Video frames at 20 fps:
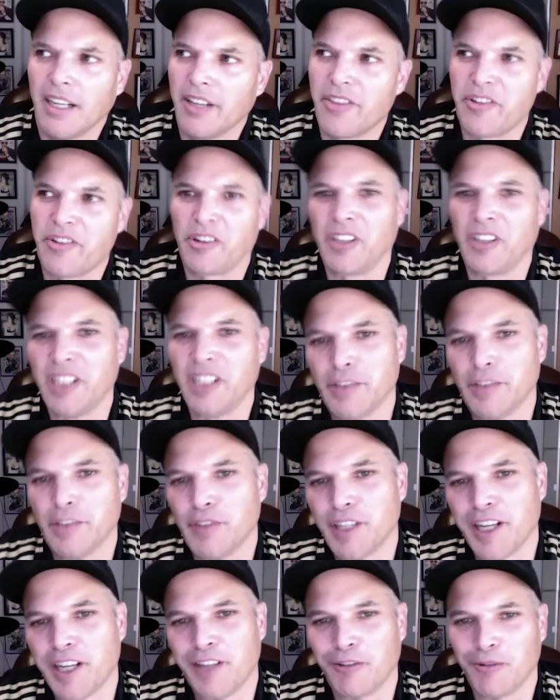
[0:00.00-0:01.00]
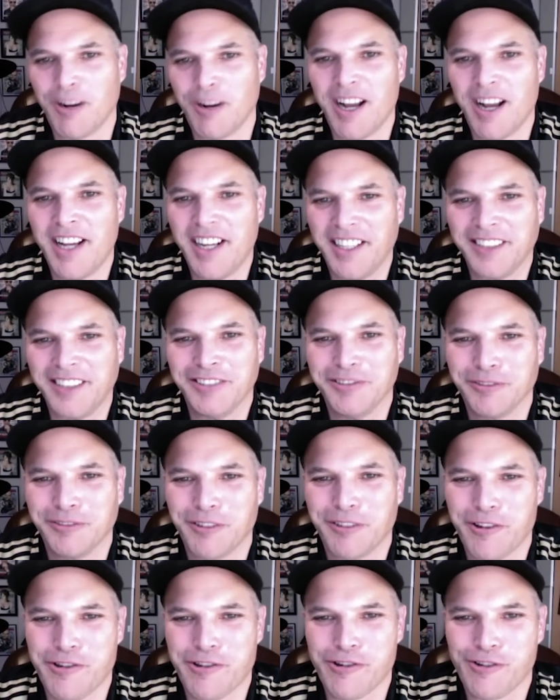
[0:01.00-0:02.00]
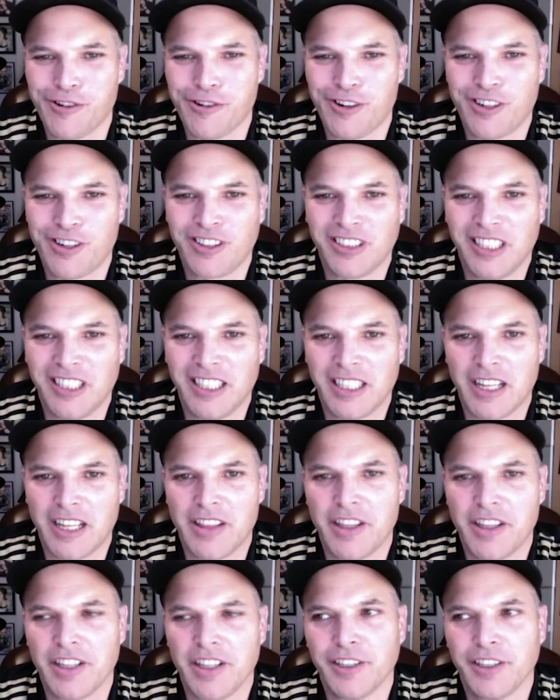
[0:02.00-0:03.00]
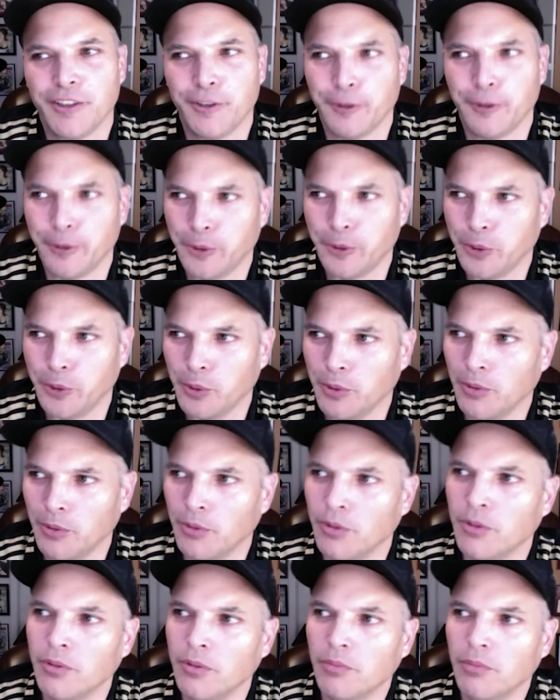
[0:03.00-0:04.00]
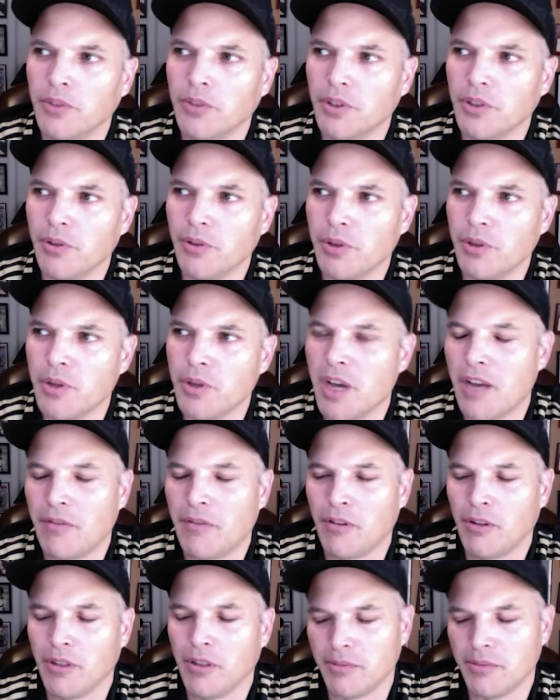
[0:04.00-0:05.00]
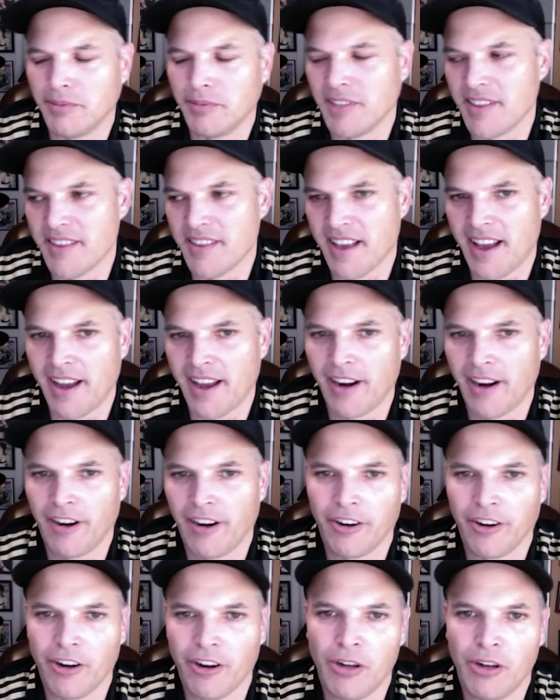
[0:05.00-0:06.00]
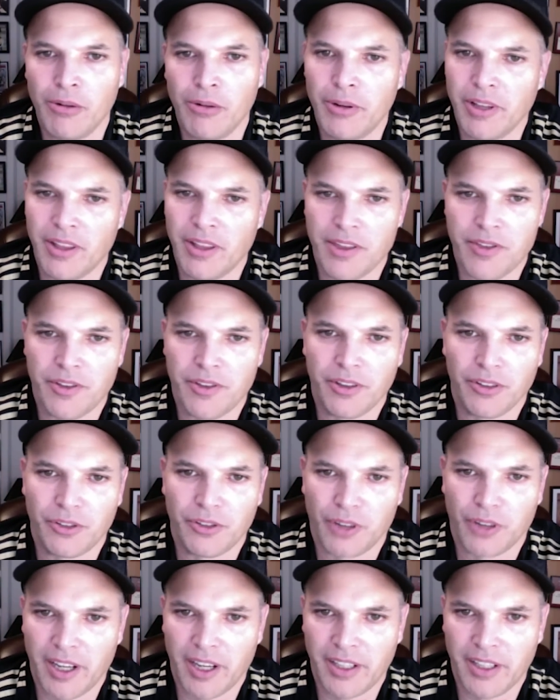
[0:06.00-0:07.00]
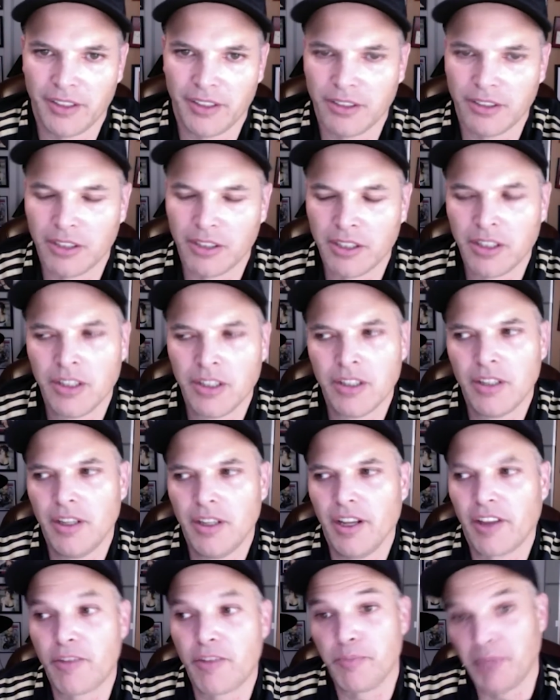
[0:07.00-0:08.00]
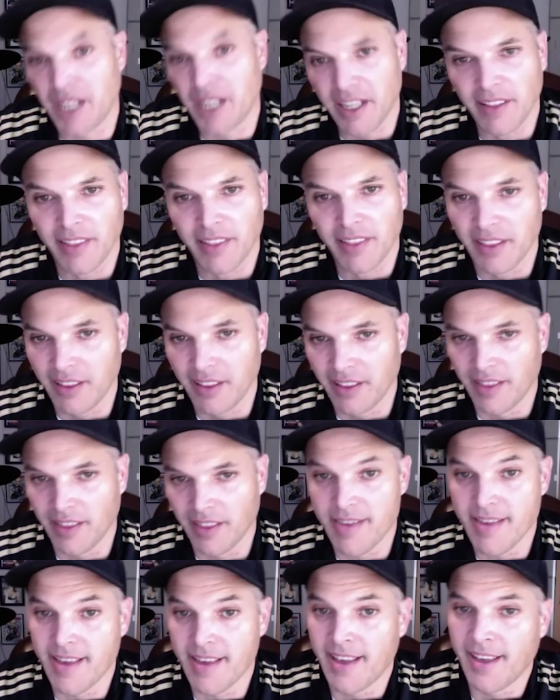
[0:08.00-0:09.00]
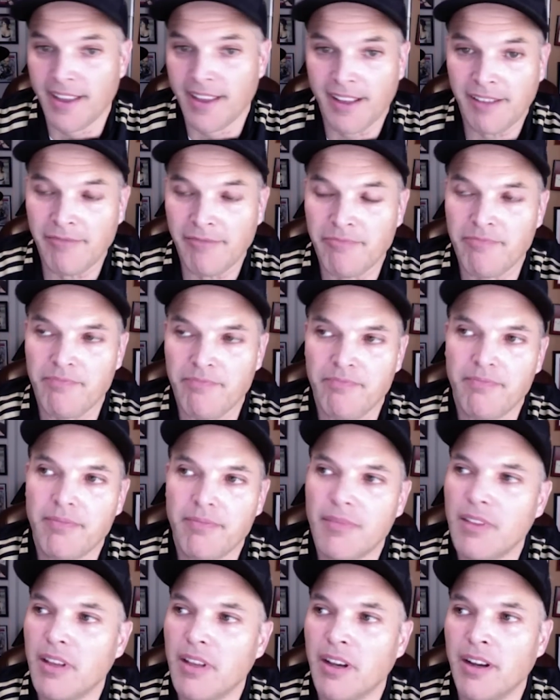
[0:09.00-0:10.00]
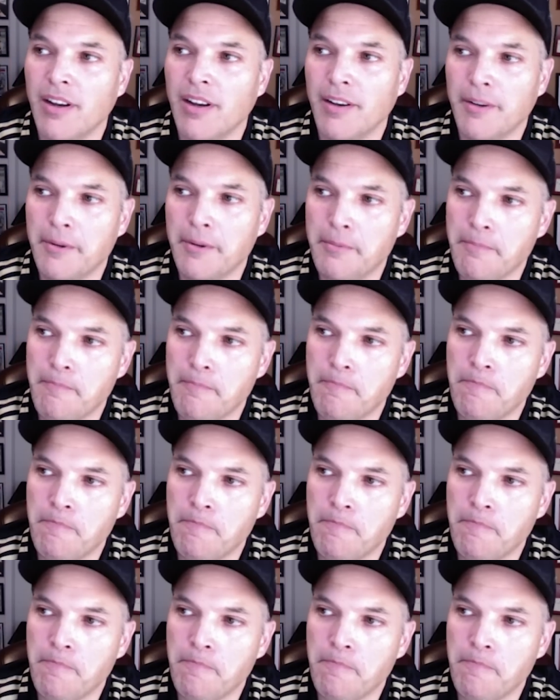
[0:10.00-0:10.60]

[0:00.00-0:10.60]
certainly a different kind of writing, for sure. Like, I think you have a desire always to try to explain things, and you